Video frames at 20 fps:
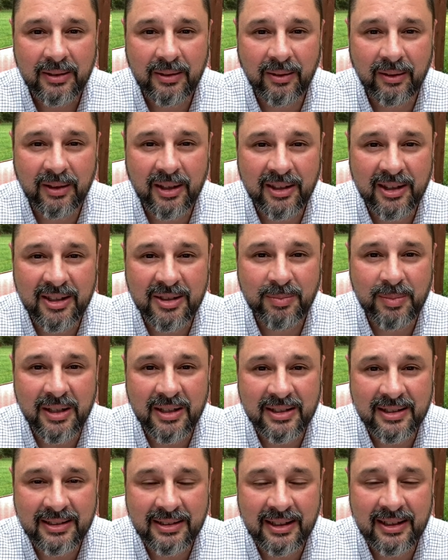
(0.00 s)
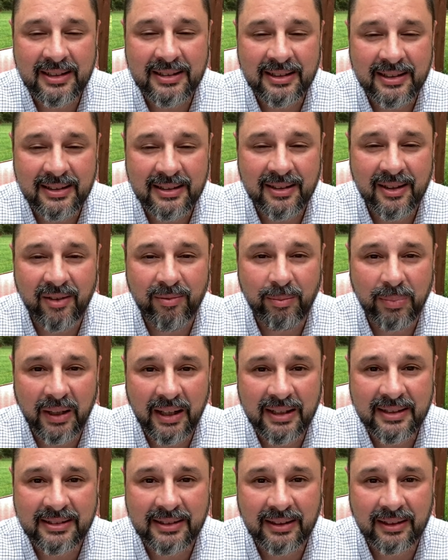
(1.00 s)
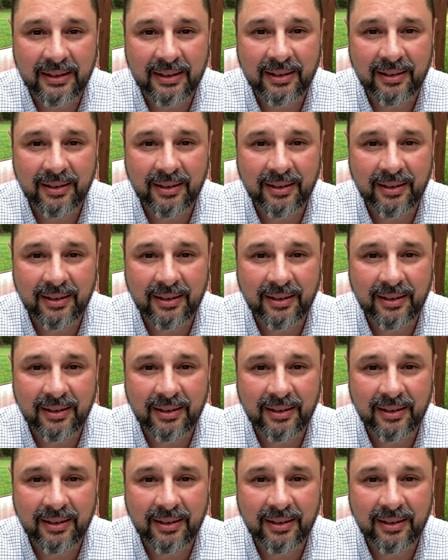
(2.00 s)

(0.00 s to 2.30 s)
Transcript: Lord, let this be a season of blessing.